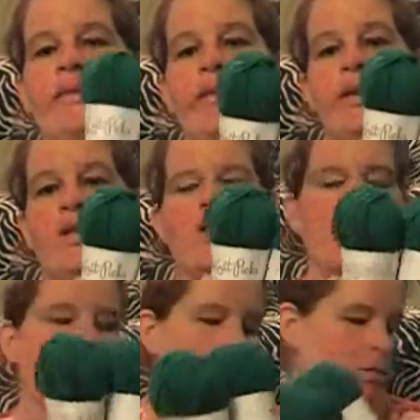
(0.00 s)
I'm not
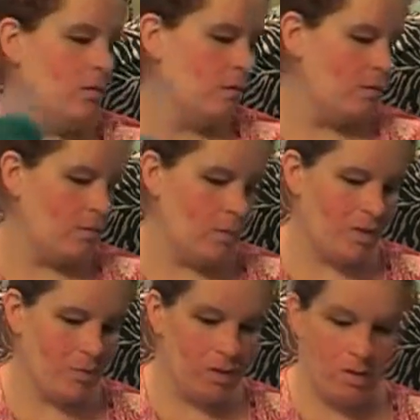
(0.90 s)
sure
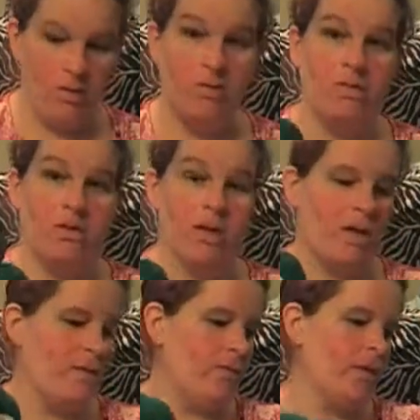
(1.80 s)
what I'm going to do, whether
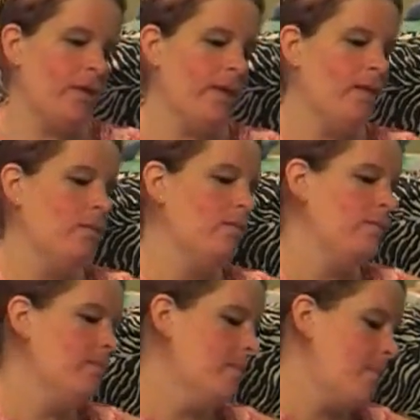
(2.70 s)
I even really like them.
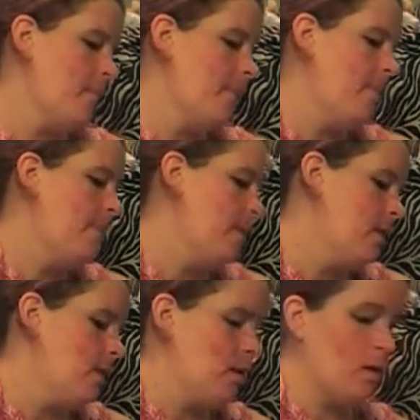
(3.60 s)

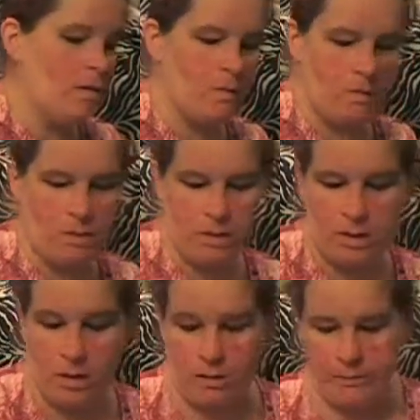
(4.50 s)
Guess we'll
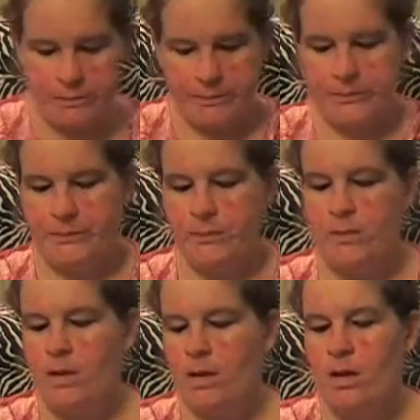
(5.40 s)
see.
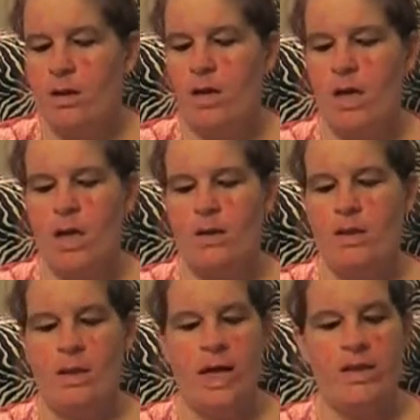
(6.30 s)
And
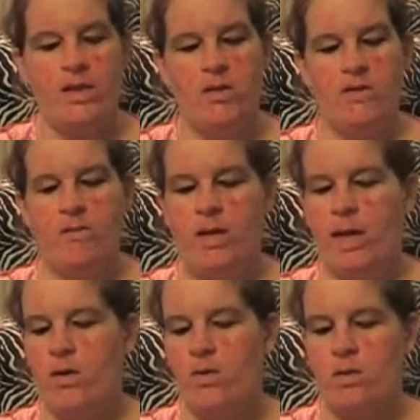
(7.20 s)
then the last two from
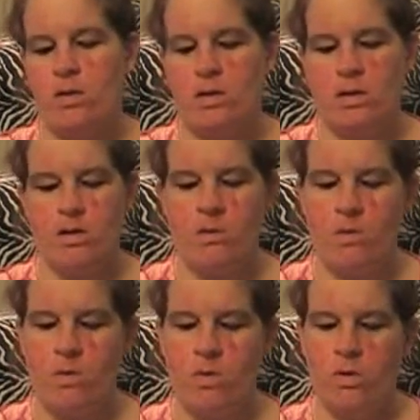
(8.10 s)
that were,
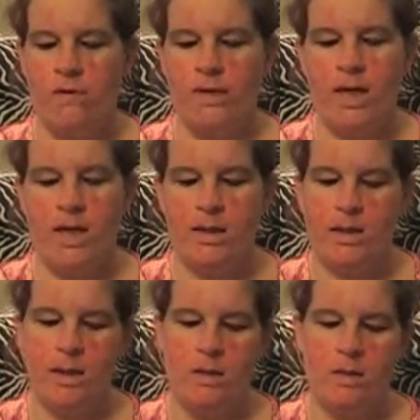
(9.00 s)
were Wool of the
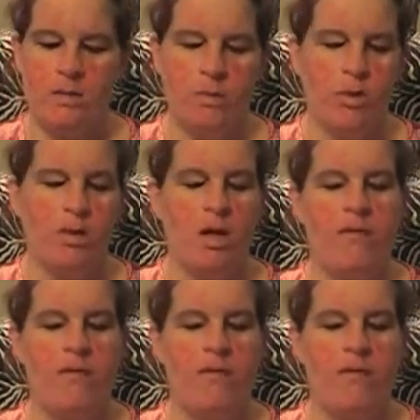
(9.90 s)
Andes Sports